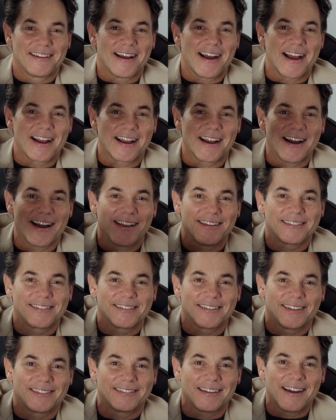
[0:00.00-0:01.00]
Hi
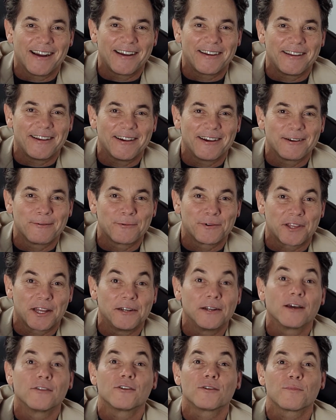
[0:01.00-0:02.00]
guys, Todd here with
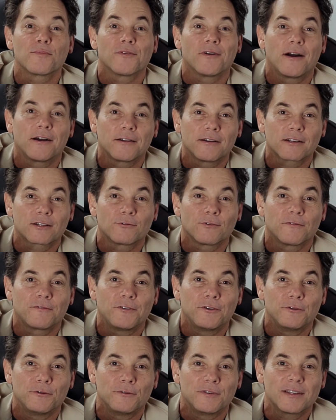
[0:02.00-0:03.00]
another product
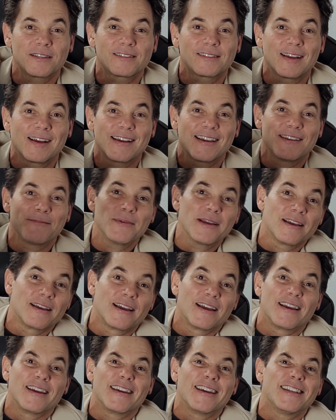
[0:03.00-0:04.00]
review. This time,
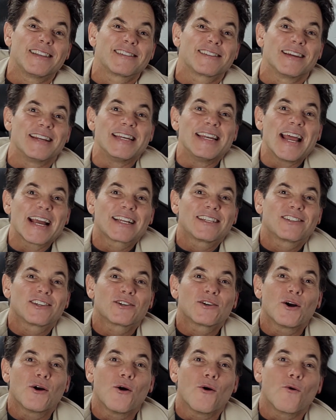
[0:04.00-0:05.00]
it's the
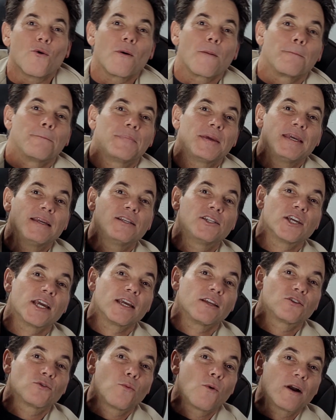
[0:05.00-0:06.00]
Nexigo
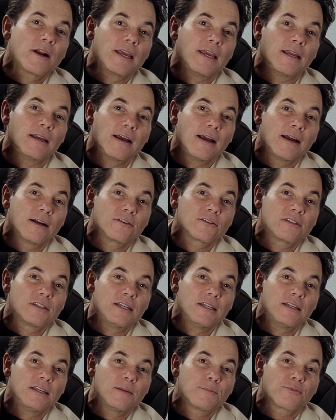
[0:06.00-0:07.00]
PJ20
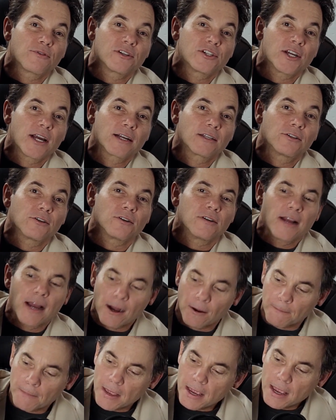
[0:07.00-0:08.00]
LCD projector.
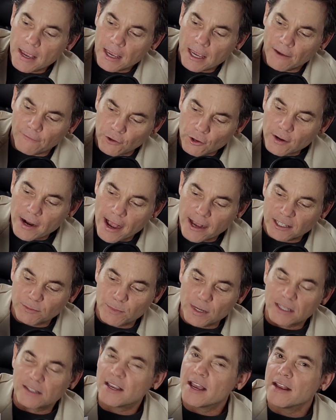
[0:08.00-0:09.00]
Now, if you'd asked
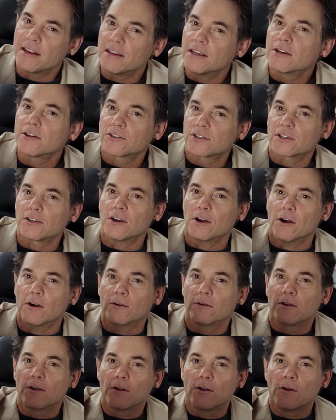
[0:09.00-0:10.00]
me 10 years ago,